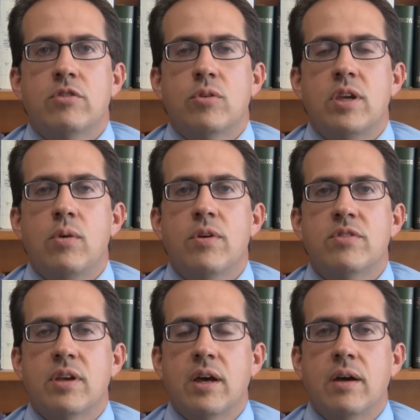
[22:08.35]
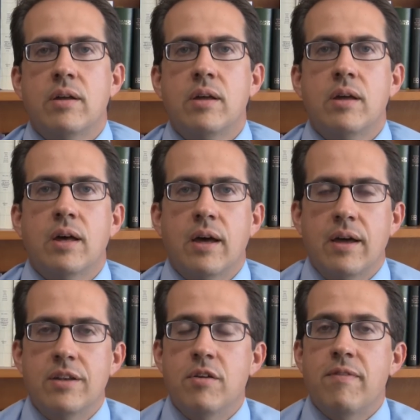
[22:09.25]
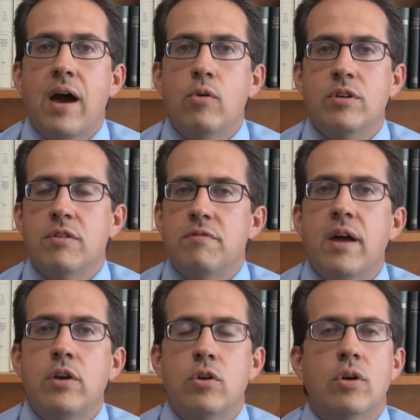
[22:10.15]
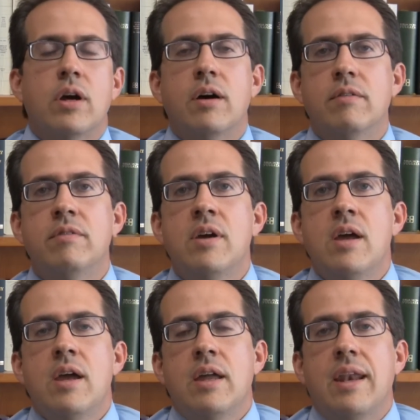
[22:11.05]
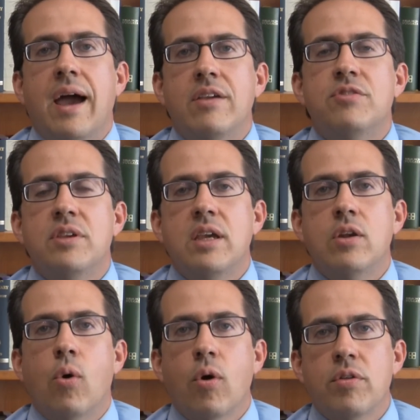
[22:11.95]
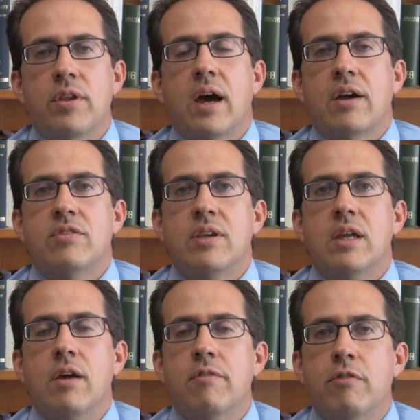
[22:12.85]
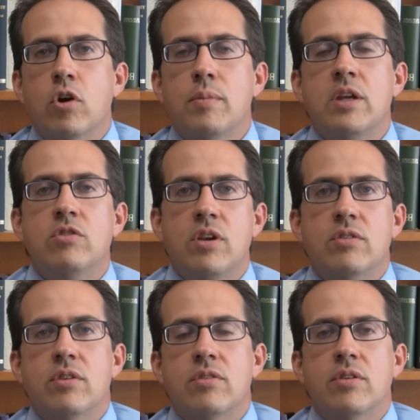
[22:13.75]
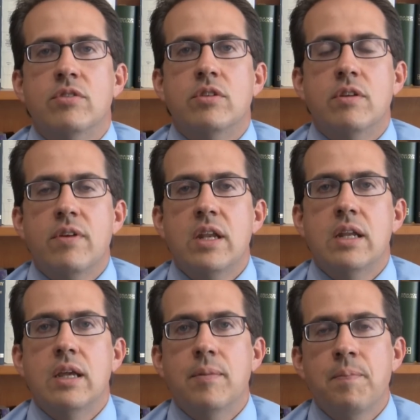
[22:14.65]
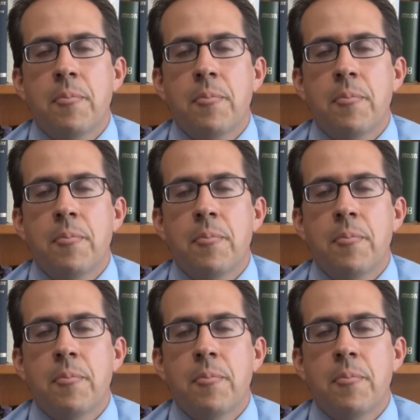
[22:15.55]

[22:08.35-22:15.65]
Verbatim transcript: So he was a, a devout defender of Nicene orthodoxy and affirming Jesus' divinity.